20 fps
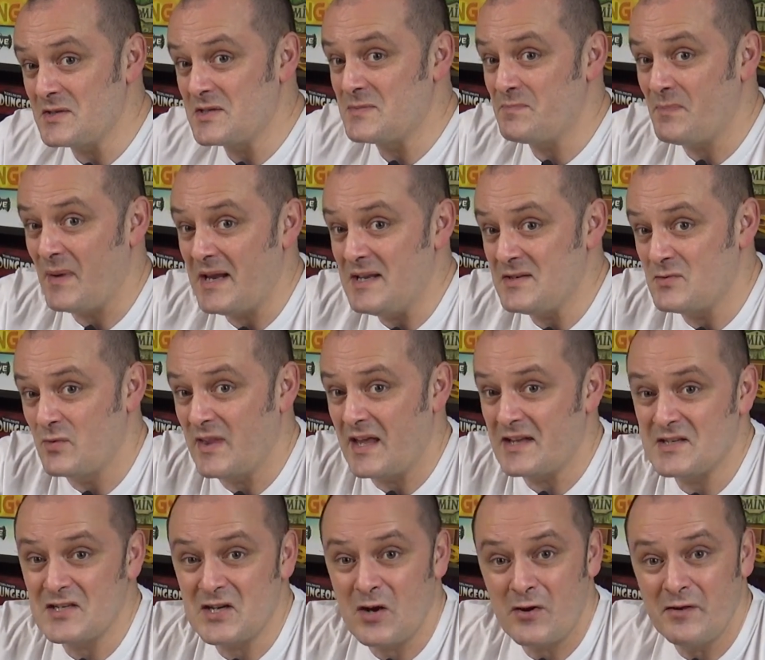space or that
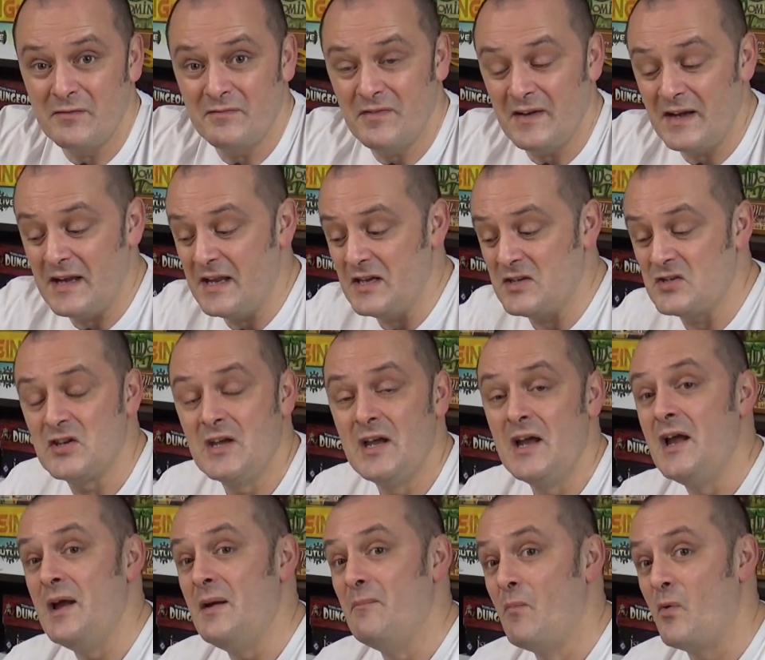certain village
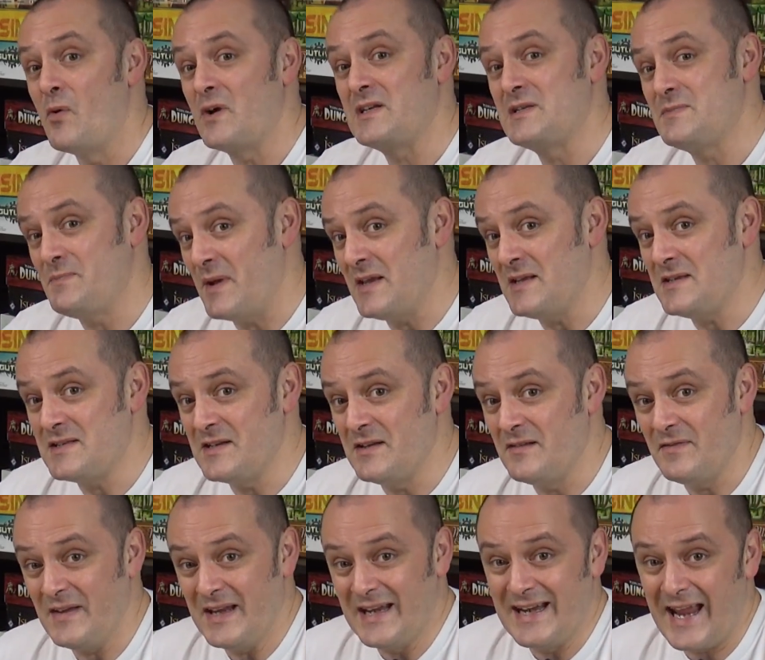more
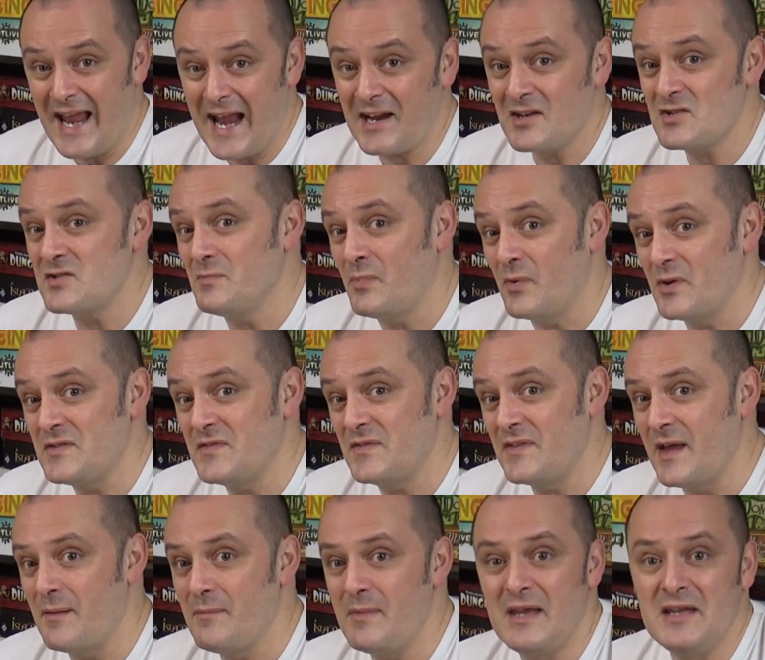expensive in action points for
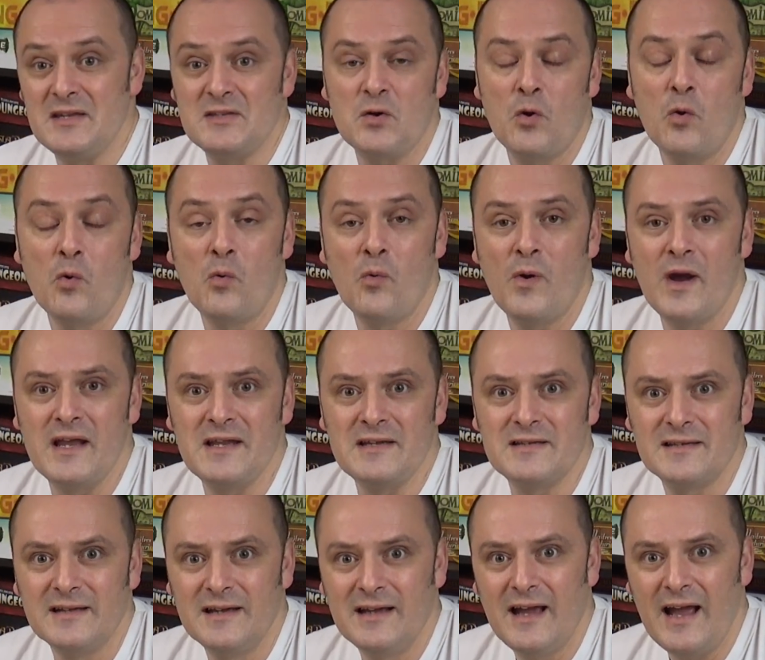them is always